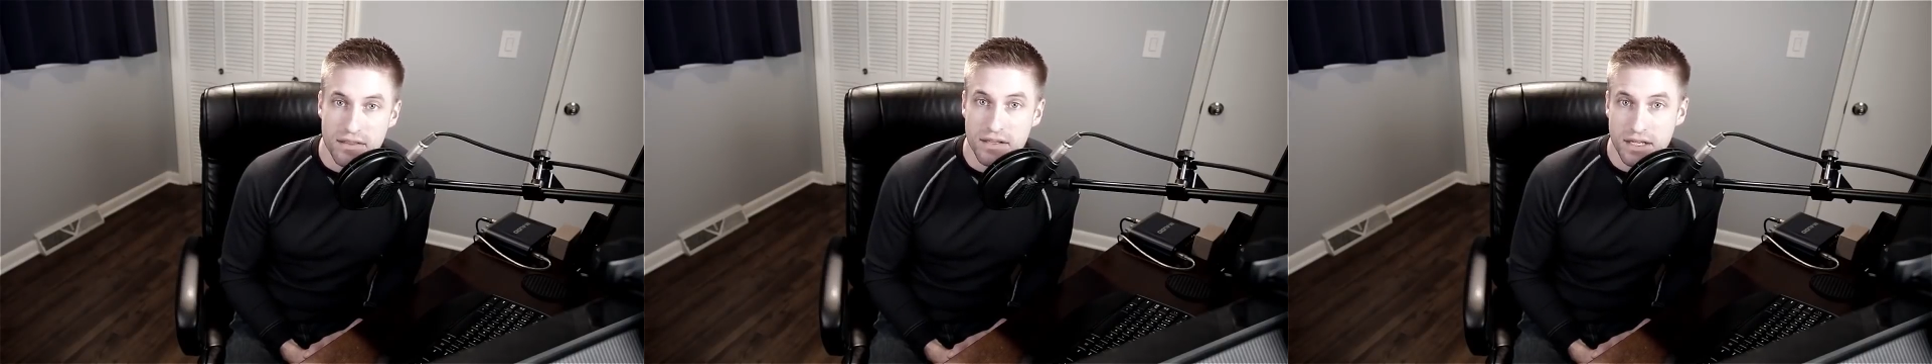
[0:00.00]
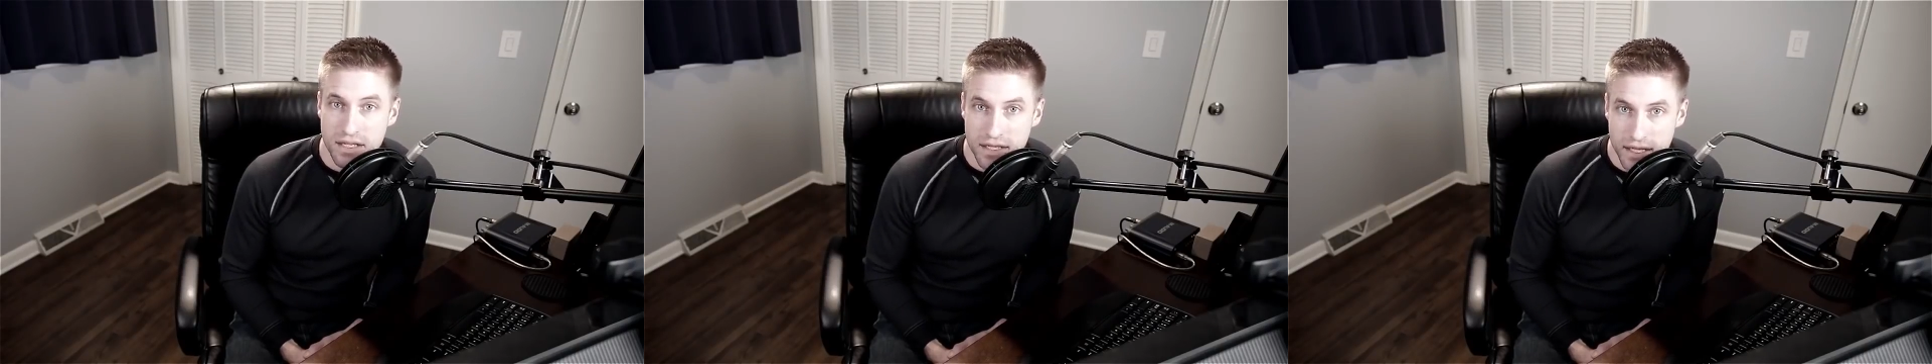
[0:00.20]

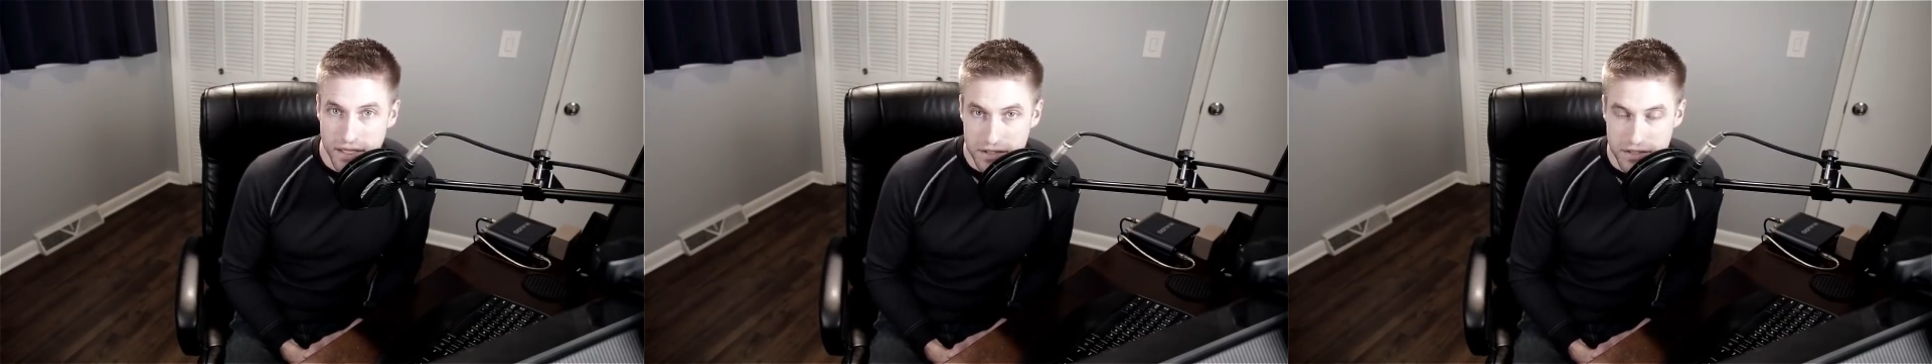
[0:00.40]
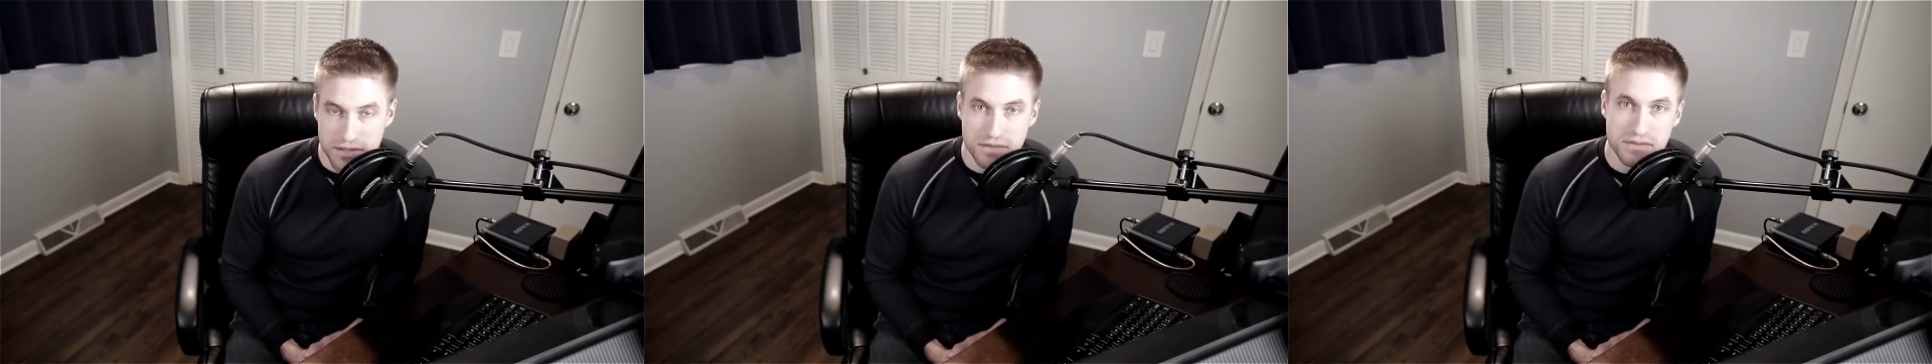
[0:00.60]
the
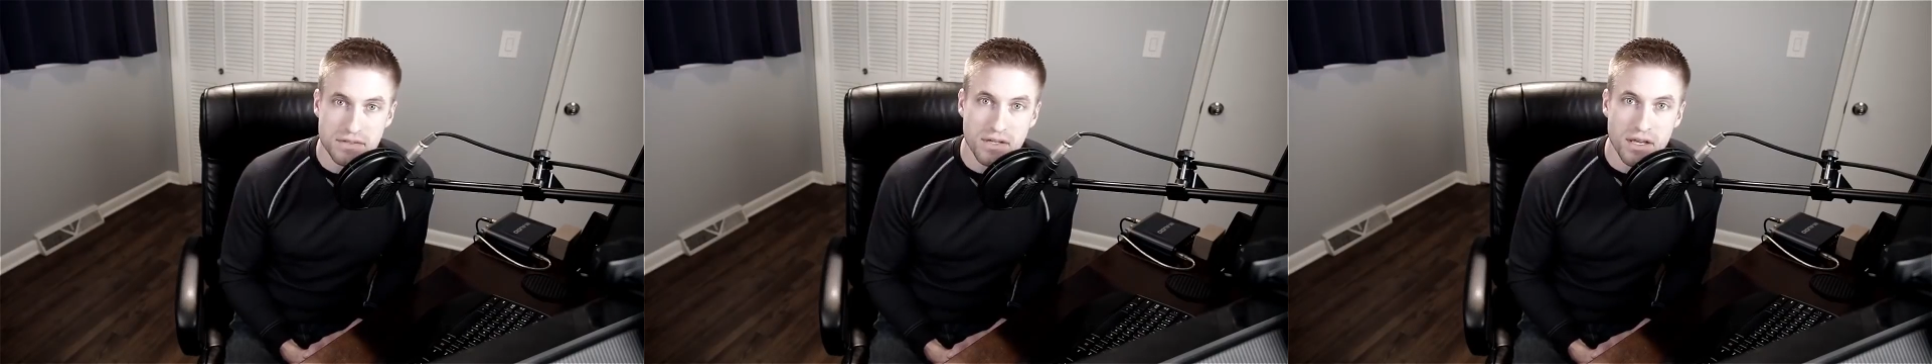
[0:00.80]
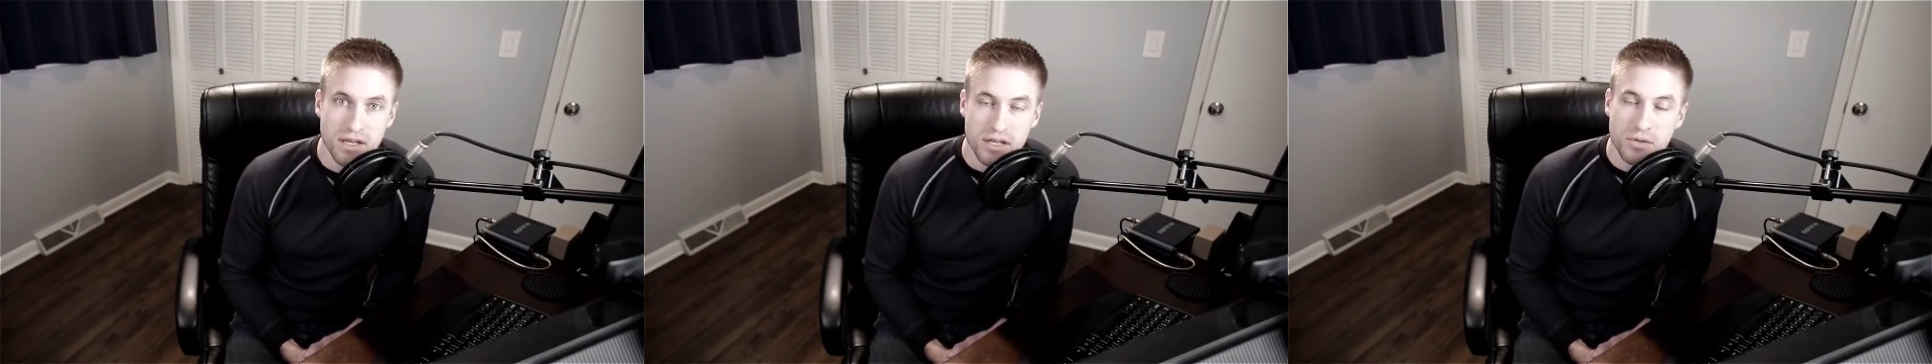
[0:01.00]

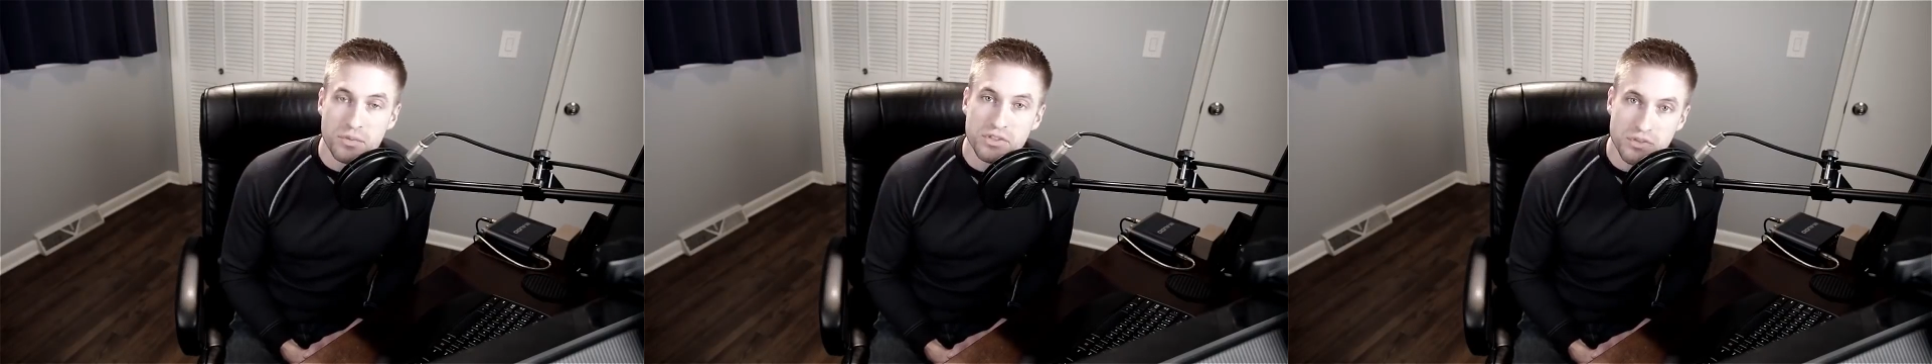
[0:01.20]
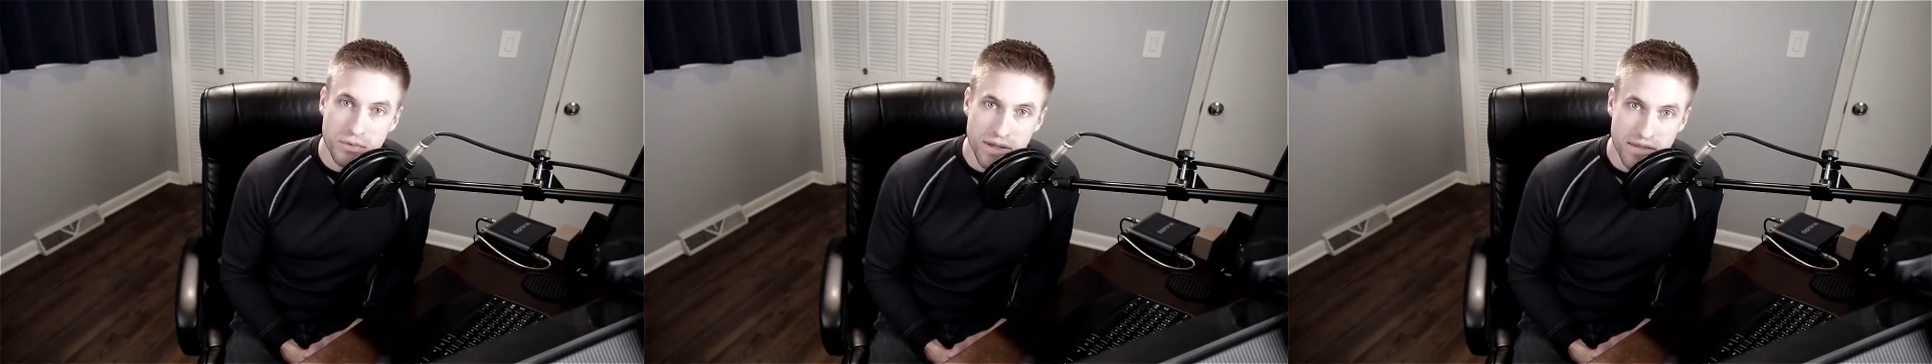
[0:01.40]
connections
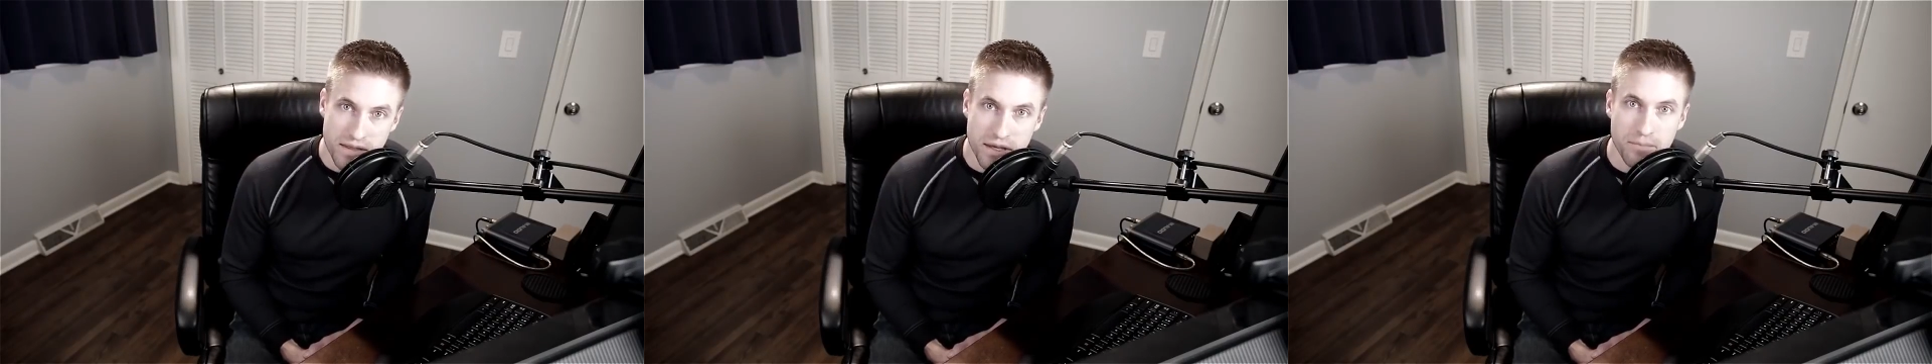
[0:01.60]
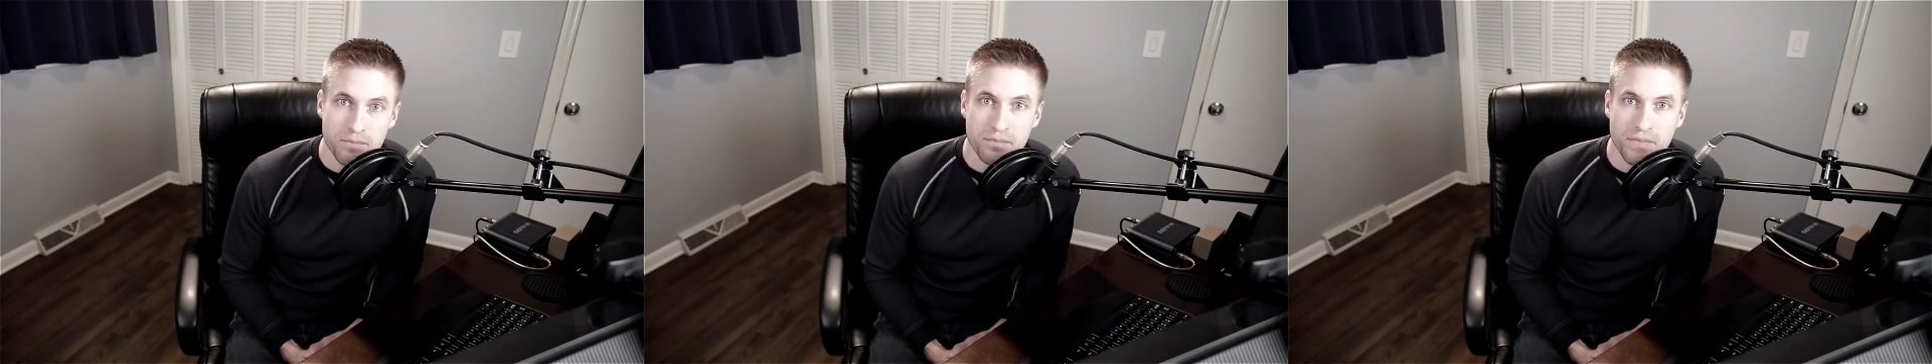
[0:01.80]
between
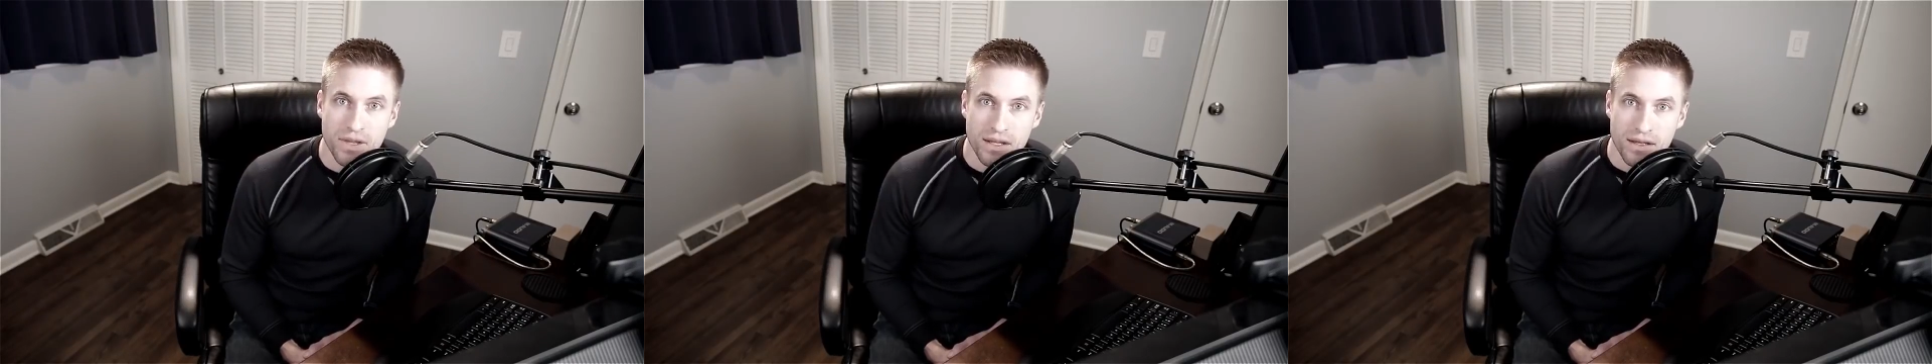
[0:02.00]
them